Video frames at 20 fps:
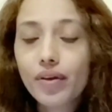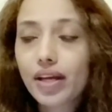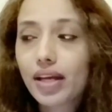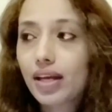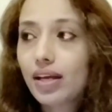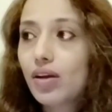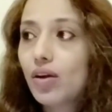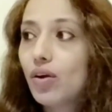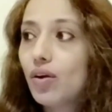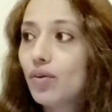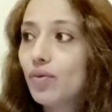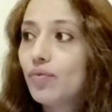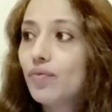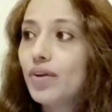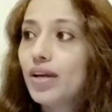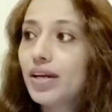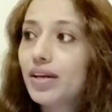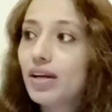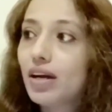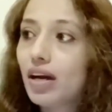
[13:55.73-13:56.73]
Okay,
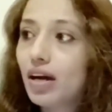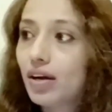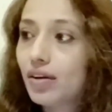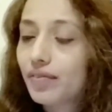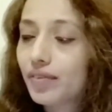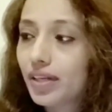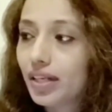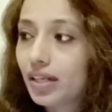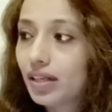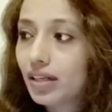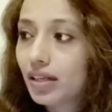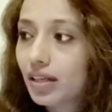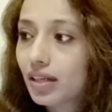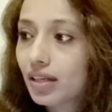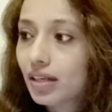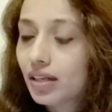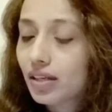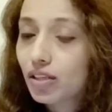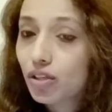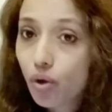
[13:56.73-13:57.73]
or where are we
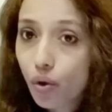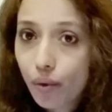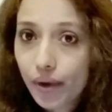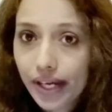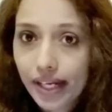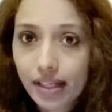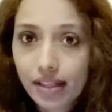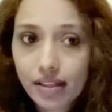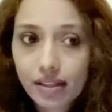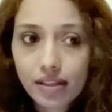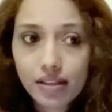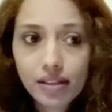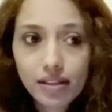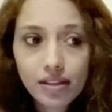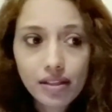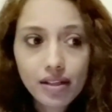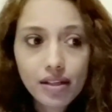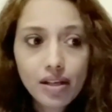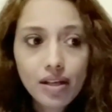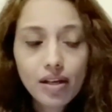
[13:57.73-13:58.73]
going?
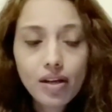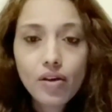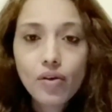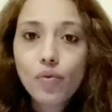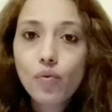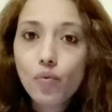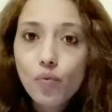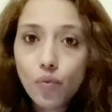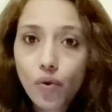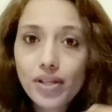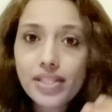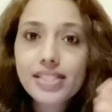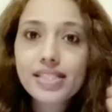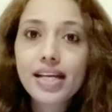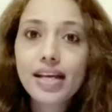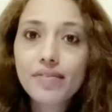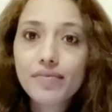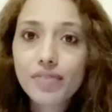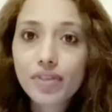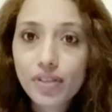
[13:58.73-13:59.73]

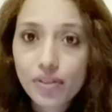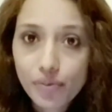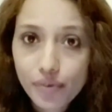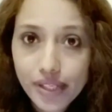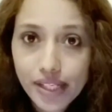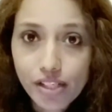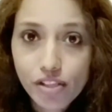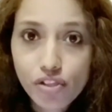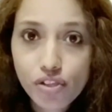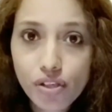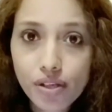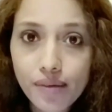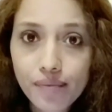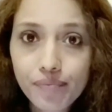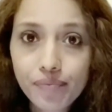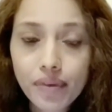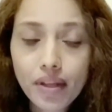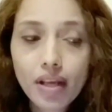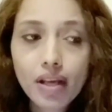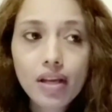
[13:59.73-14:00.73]
What time will you reach?